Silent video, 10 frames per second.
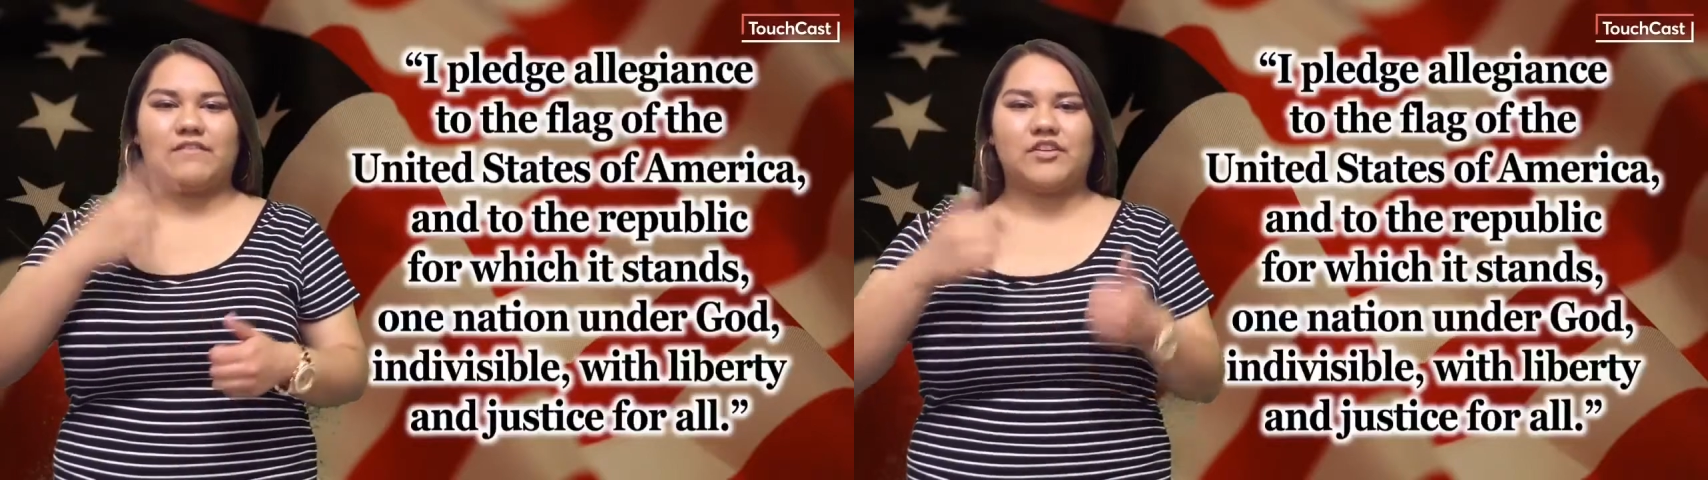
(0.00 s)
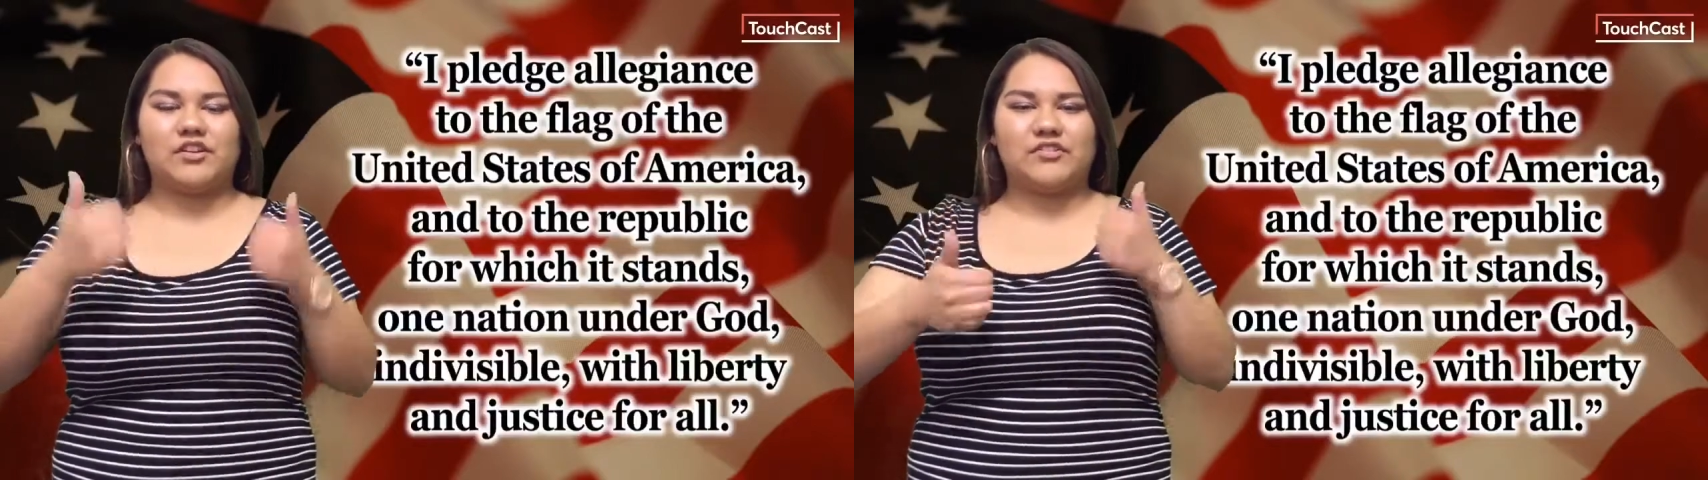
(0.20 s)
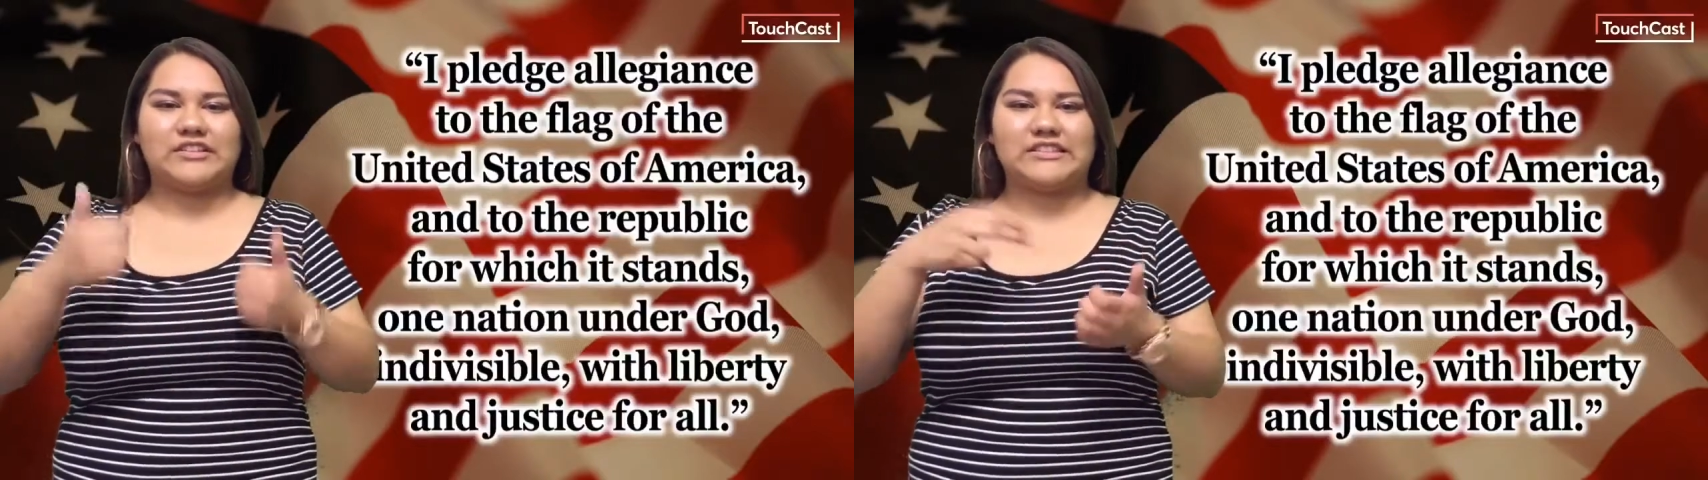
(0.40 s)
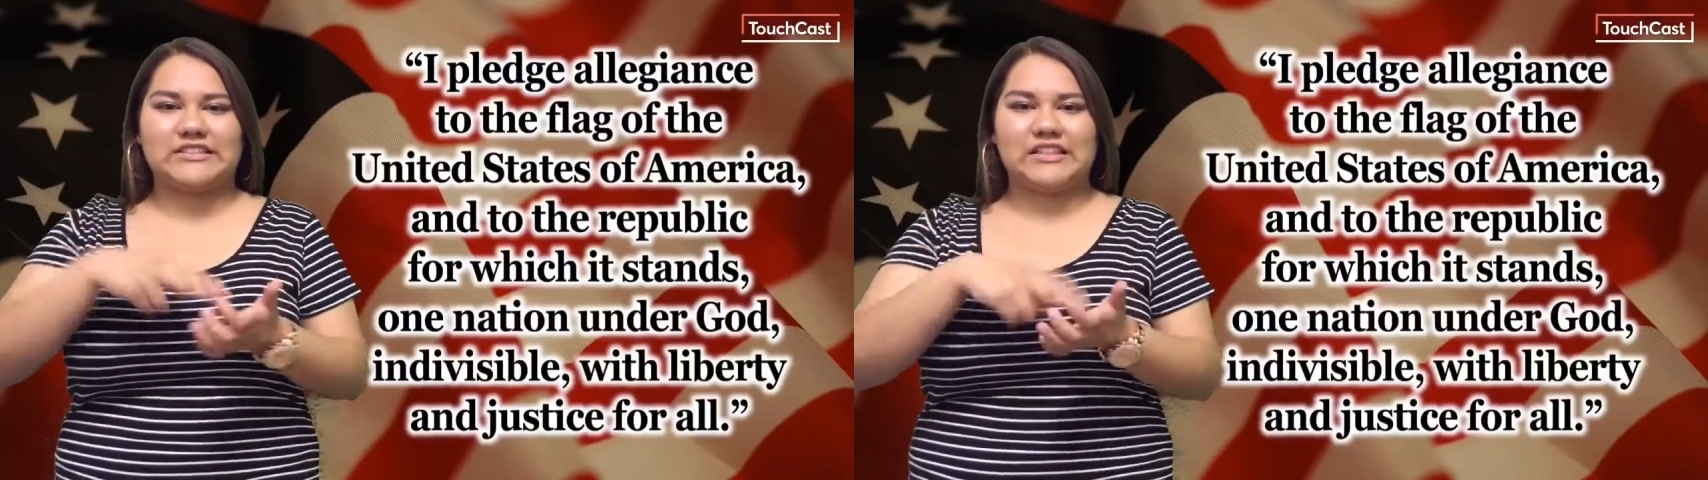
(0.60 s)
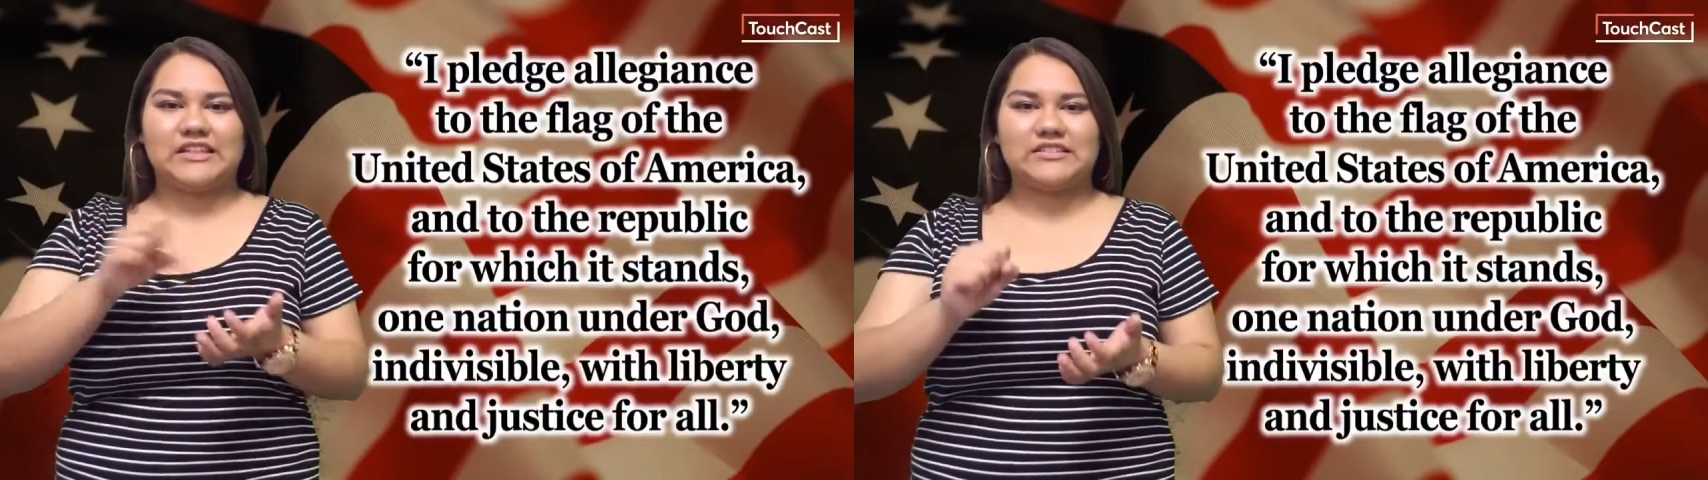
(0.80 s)
for which it
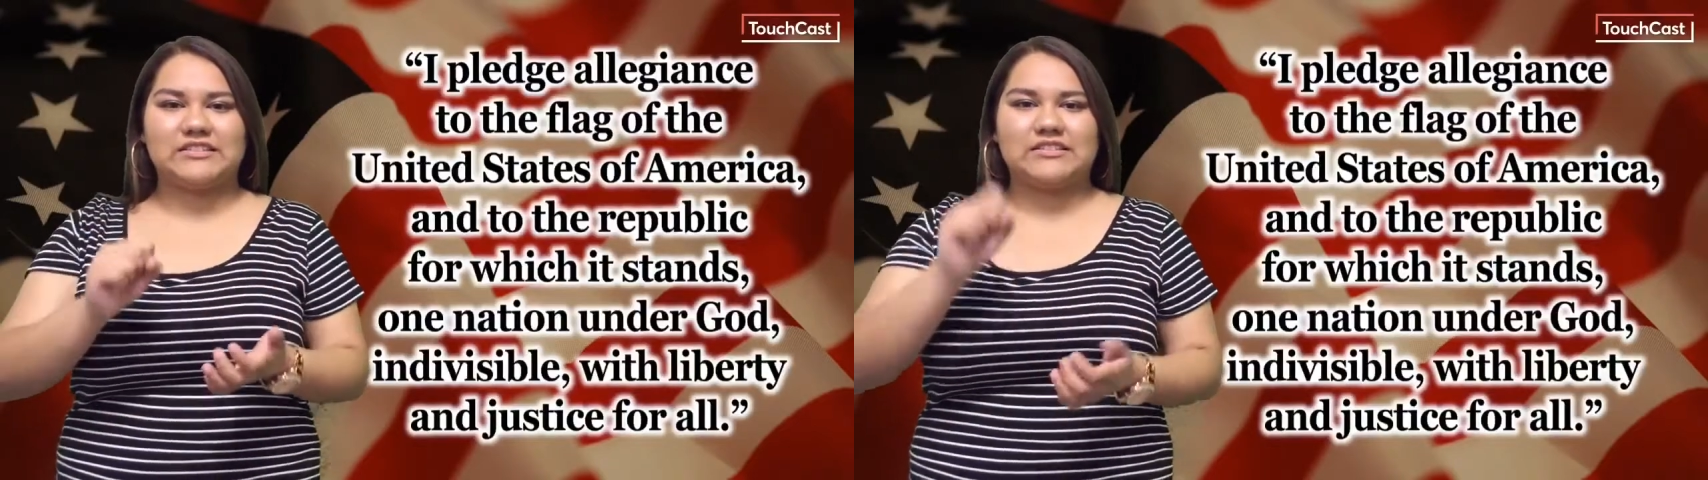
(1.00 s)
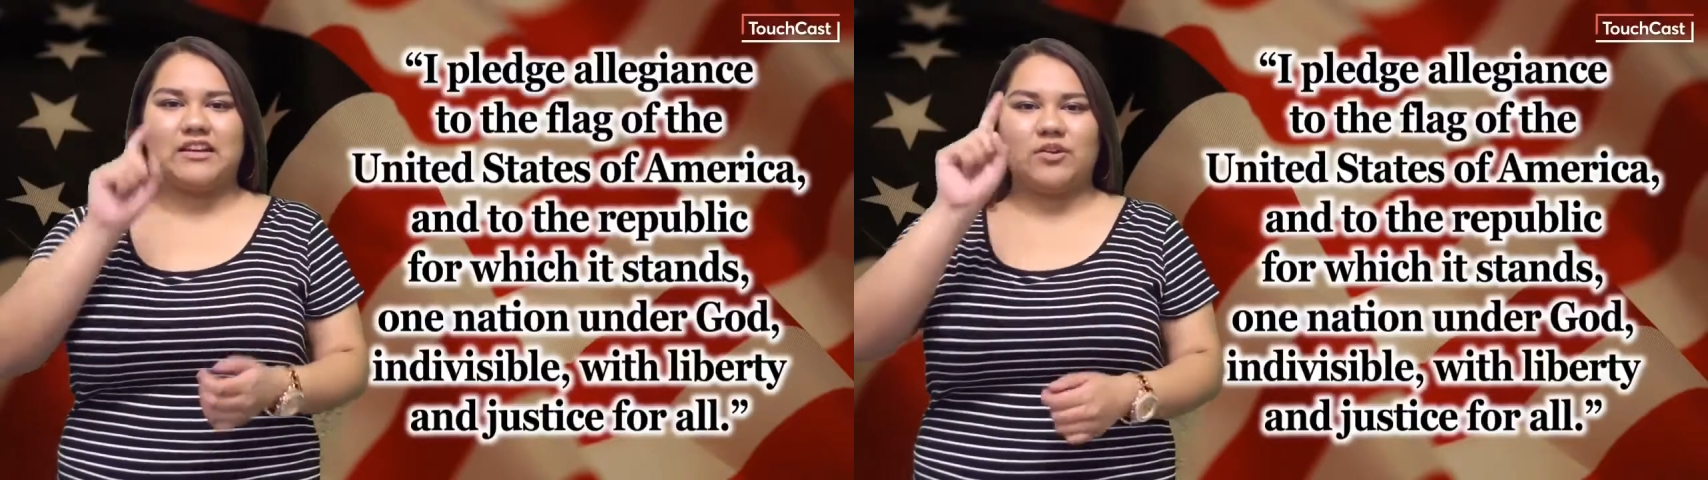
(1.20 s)
stands,